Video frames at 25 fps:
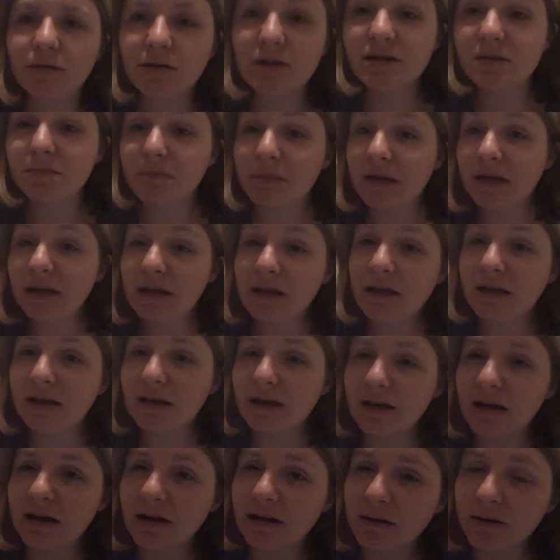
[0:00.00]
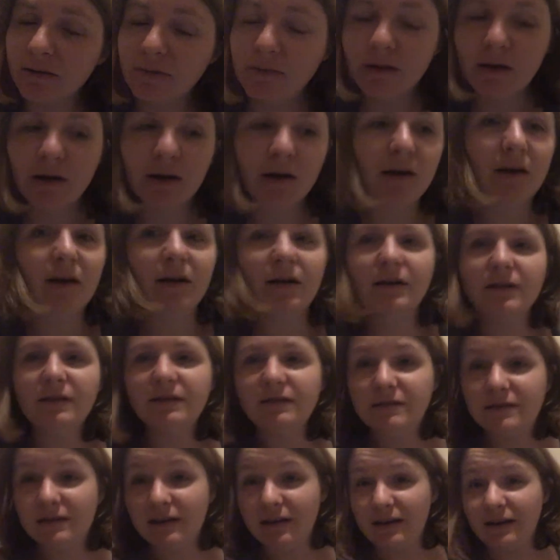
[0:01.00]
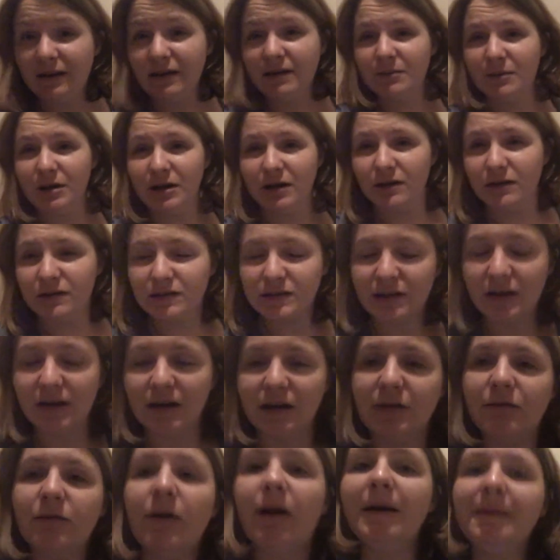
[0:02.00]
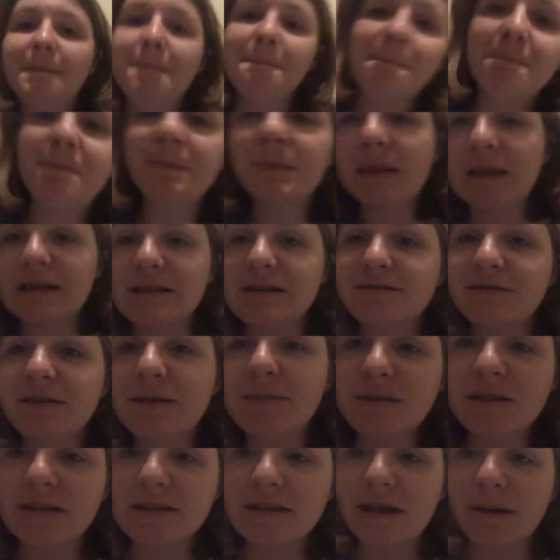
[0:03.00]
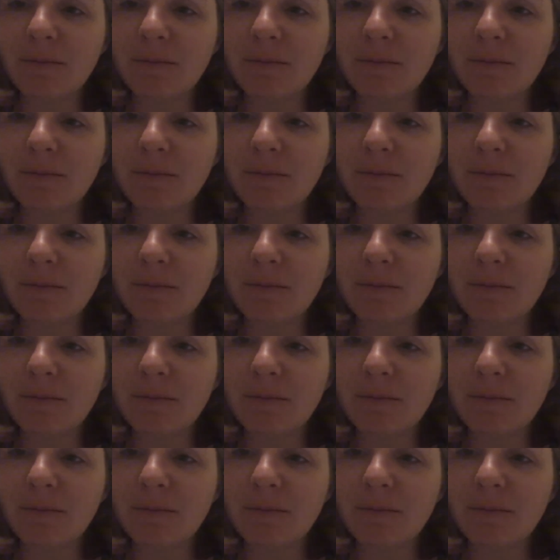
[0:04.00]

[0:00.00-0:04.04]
Oh, it's me. Hello. Damn, I look tired. Right, let's flip this